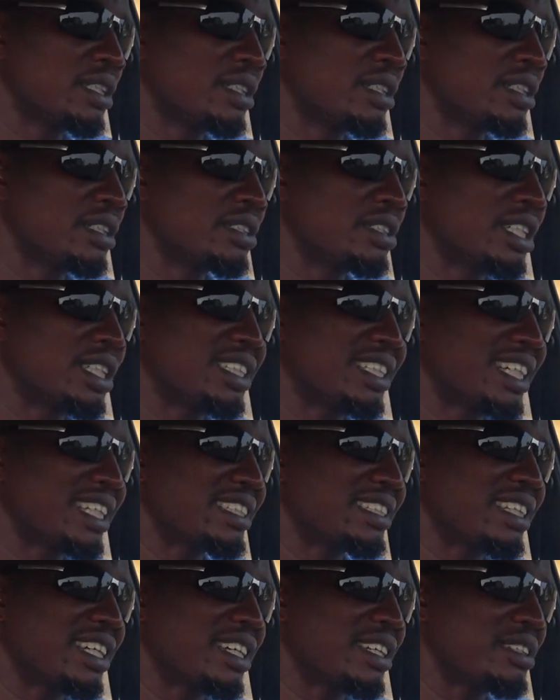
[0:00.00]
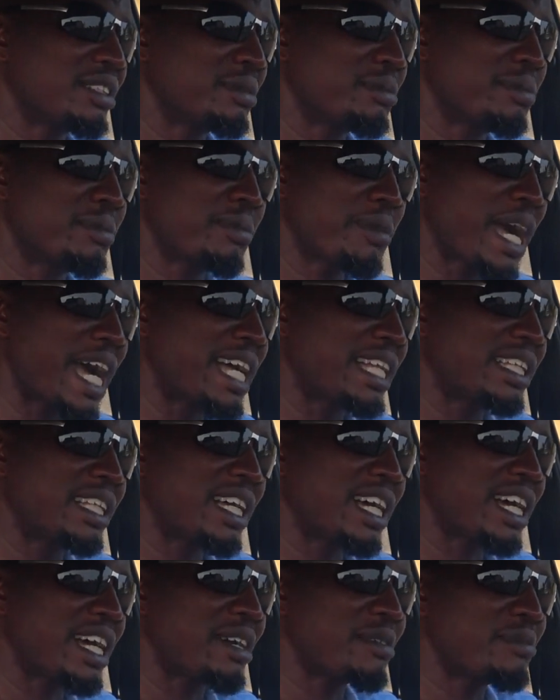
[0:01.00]
It's just that the pad
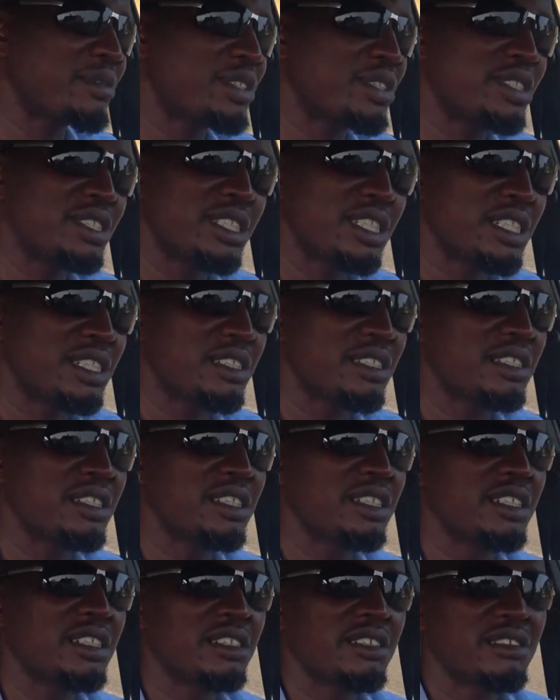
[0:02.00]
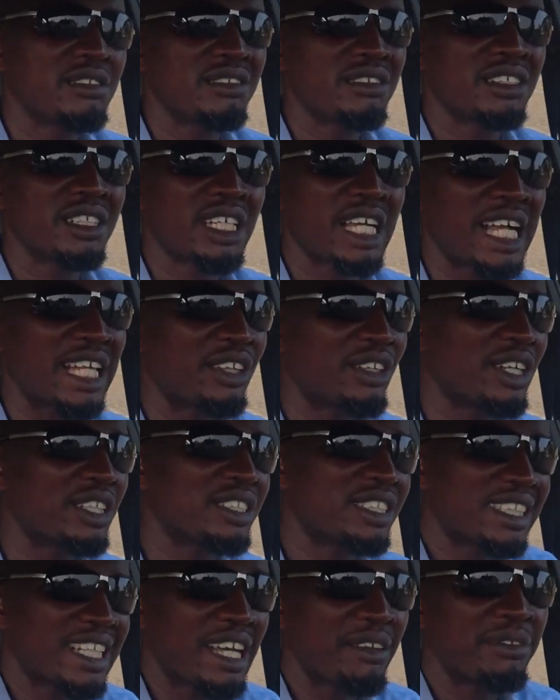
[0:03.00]
I'm using cannot
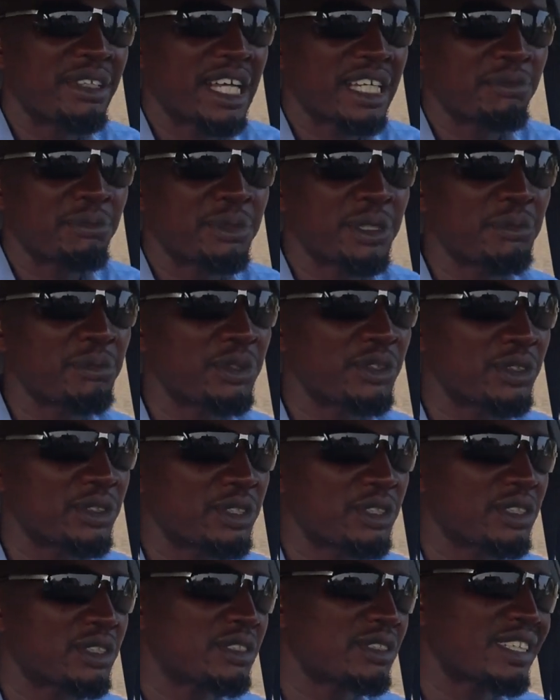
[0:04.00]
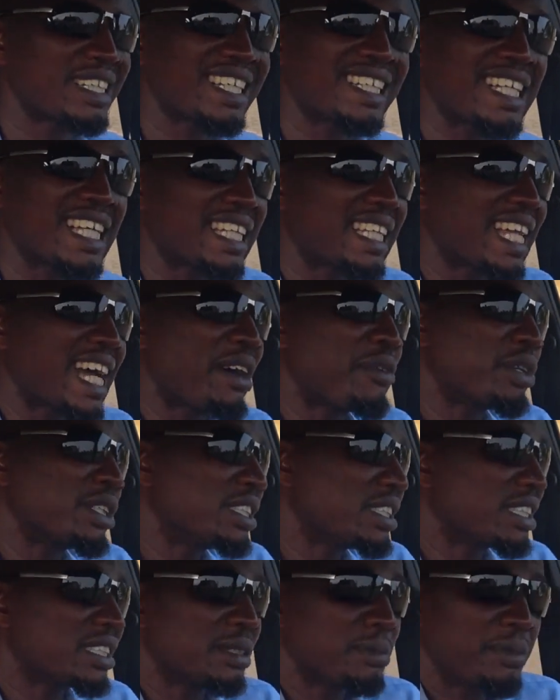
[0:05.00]
serve that purpose that I
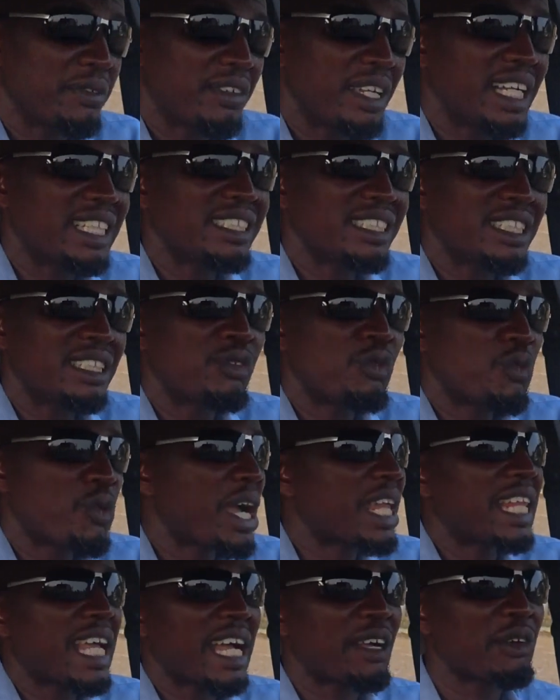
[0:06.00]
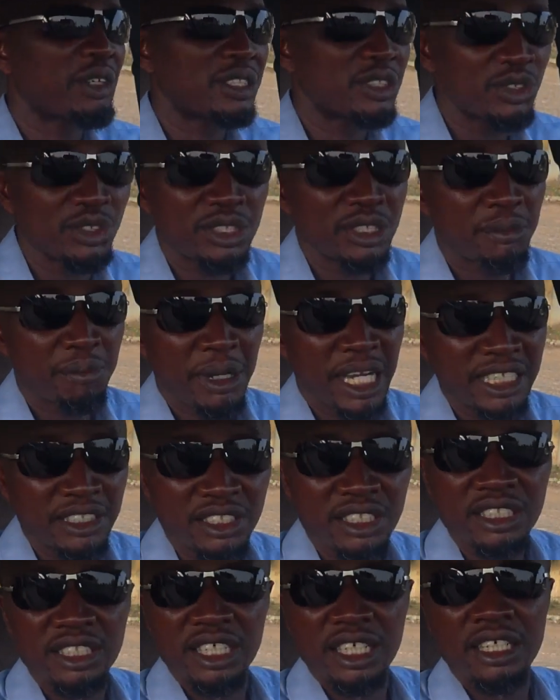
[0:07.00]
was experiencing when I was using my
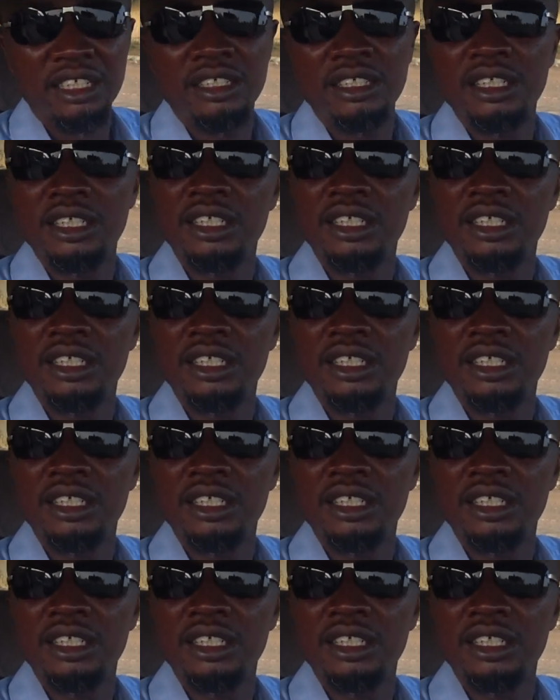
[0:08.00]
GL.